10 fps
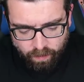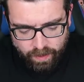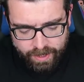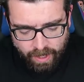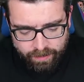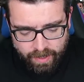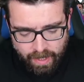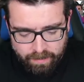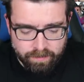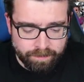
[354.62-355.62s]
we know that
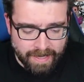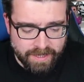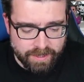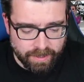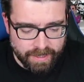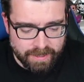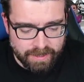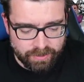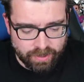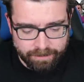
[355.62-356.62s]
based on this,
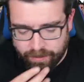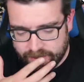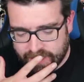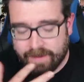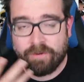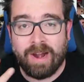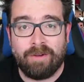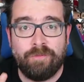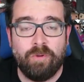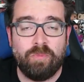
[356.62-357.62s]
let's try and put together
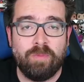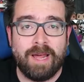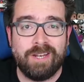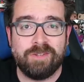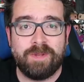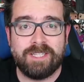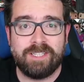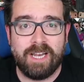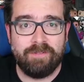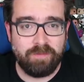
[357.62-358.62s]
our Football Manager
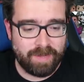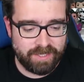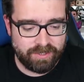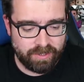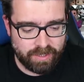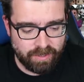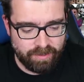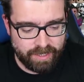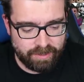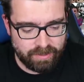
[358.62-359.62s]
best 11 based on the
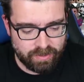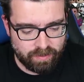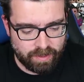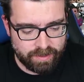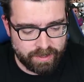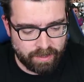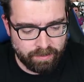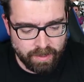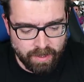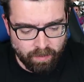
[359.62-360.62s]
current England squad. So
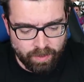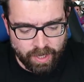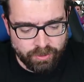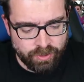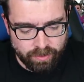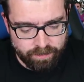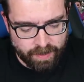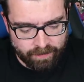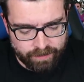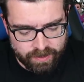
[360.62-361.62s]
we know Jordan
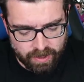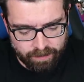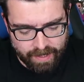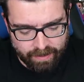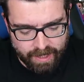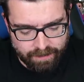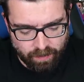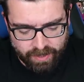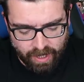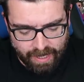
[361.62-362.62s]
Pickford's going to be our
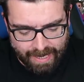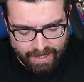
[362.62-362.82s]
keeper. We can't